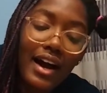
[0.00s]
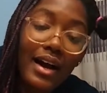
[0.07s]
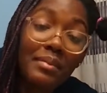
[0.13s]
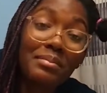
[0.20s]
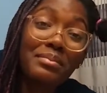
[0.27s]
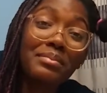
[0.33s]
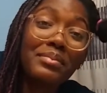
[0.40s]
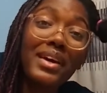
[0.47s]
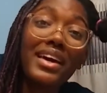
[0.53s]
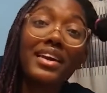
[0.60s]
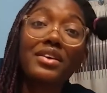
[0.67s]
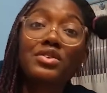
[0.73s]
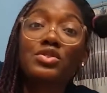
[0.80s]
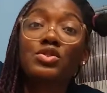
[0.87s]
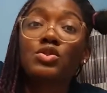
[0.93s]
I'm
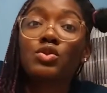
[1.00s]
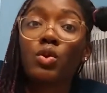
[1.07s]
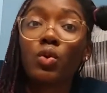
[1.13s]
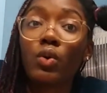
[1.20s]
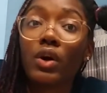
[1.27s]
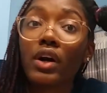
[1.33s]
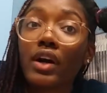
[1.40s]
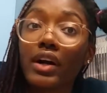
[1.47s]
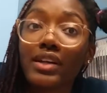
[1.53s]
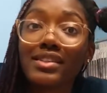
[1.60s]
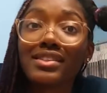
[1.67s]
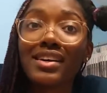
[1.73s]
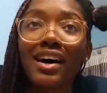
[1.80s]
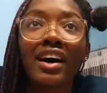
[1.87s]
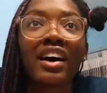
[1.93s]
getting sore
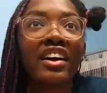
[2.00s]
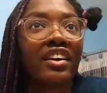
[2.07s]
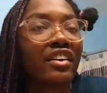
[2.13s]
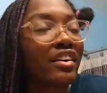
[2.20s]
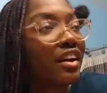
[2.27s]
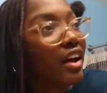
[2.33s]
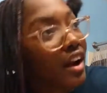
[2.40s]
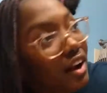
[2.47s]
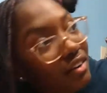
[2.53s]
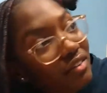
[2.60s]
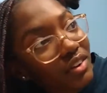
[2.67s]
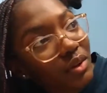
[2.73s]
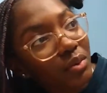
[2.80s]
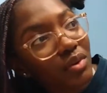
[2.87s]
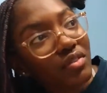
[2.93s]
and tired, and I
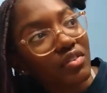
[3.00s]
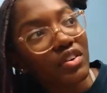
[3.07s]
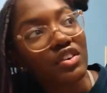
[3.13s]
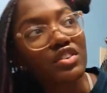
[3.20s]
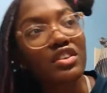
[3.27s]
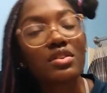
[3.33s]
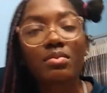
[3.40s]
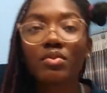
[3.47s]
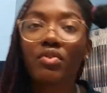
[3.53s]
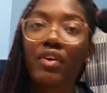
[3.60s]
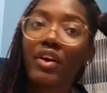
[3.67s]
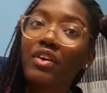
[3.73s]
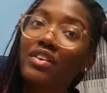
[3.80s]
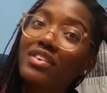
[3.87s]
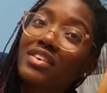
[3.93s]
really want to finish this
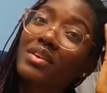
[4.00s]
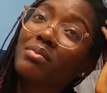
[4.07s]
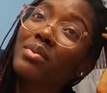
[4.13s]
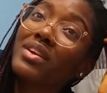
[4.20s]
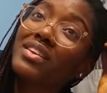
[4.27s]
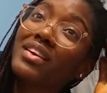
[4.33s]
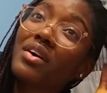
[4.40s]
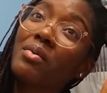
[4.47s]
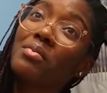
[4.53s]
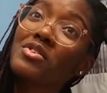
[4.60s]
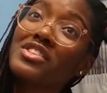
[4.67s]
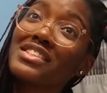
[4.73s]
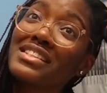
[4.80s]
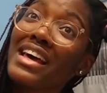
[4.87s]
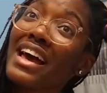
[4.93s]
before I go to sleep, but it's like
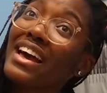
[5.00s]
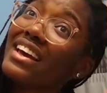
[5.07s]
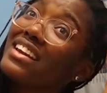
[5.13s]
almost